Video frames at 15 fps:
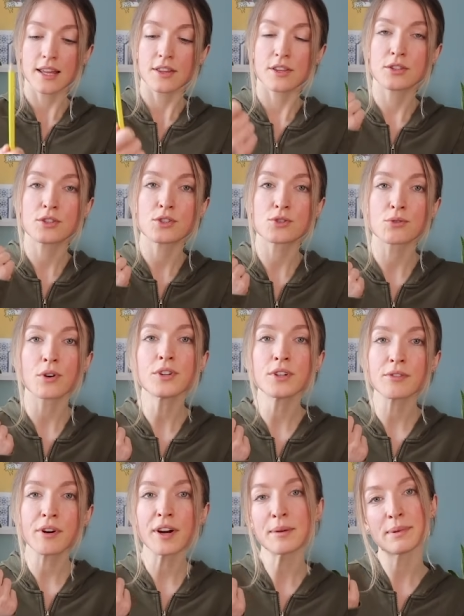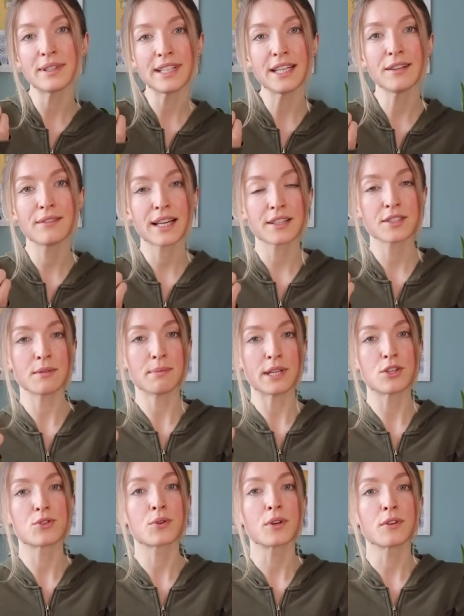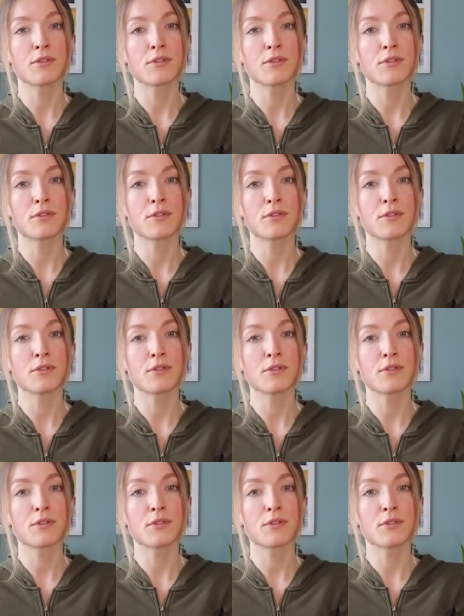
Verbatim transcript: the stronger I believe that to be true